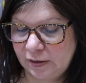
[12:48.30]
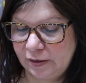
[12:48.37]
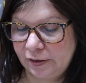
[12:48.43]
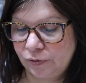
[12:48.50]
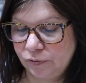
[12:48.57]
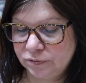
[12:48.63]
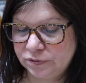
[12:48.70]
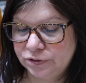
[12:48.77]

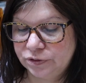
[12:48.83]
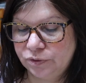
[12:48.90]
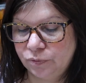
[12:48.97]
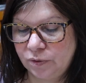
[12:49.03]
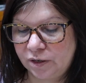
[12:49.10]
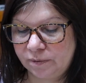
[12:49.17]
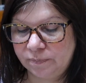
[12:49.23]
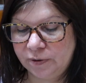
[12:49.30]
like go to the
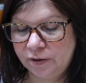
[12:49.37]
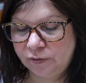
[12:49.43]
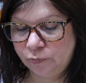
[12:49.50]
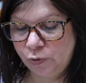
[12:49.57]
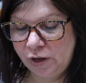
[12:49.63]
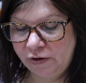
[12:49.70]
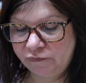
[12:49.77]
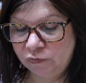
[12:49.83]
water park.
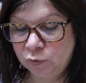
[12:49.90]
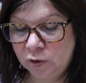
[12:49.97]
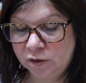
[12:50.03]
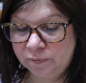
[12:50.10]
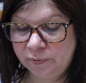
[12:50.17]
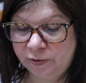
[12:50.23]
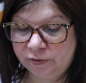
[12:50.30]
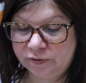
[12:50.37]
We have a
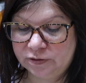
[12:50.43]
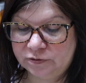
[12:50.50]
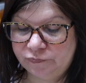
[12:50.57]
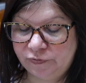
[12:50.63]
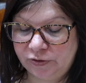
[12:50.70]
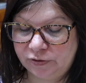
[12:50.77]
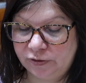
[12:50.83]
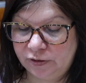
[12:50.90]
water park that's
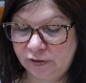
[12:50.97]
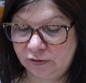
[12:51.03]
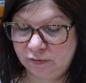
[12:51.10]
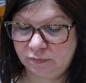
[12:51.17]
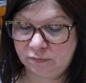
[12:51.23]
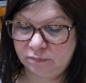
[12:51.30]
fairly